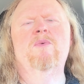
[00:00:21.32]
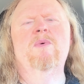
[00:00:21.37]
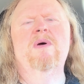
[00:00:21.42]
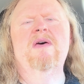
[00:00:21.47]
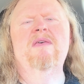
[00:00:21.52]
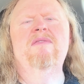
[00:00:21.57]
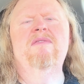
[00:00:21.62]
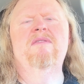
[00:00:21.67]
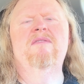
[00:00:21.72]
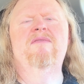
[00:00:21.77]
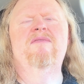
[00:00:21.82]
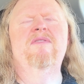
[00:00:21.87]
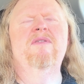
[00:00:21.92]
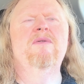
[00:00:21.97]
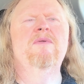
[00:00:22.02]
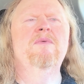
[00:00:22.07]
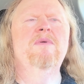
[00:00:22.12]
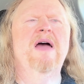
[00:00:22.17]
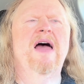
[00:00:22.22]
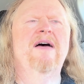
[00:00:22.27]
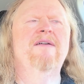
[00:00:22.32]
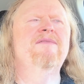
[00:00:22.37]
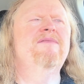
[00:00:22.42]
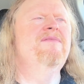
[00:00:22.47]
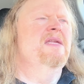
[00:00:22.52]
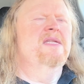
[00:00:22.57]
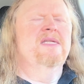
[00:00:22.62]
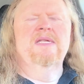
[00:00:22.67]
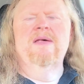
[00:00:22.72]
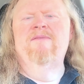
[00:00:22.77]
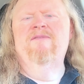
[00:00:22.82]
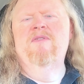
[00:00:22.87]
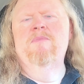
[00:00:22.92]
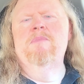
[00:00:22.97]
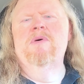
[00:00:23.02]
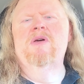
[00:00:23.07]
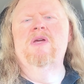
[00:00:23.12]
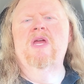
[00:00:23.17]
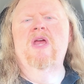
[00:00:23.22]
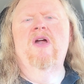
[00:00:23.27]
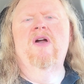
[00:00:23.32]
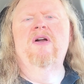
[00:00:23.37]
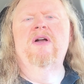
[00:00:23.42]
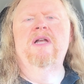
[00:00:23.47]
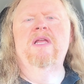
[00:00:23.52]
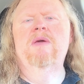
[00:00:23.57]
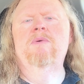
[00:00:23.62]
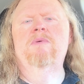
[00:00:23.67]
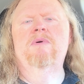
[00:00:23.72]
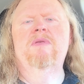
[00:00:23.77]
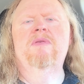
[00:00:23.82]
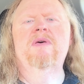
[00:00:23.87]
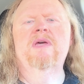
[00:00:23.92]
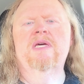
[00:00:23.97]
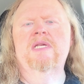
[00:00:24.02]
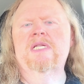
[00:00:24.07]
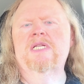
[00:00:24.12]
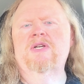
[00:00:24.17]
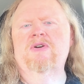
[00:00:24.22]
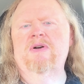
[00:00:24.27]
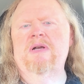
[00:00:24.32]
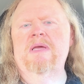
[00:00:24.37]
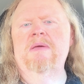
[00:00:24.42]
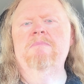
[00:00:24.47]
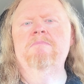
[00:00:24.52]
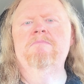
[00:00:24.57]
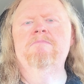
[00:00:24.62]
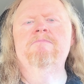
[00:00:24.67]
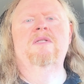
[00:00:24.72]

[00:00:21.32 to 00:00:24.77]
with if you have some familiarity with history.